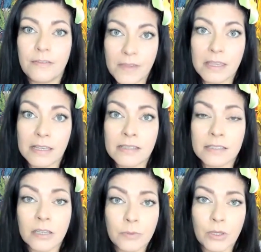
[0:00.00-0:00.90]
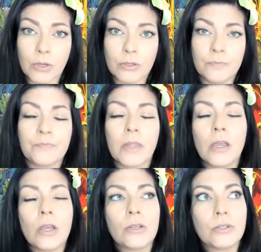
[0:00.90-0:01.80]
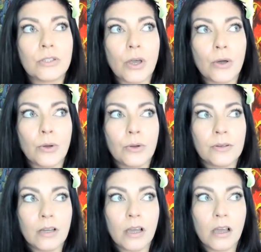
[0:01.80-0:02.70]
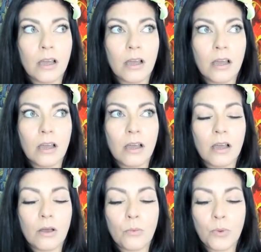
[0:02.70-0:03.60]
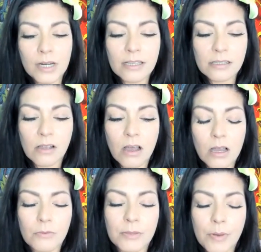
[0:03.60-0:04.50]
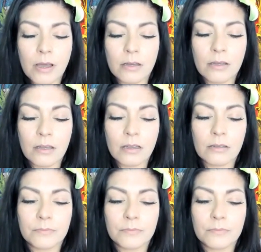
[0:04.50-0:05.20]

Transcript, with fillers: the fake E C W. So what I saw with Punk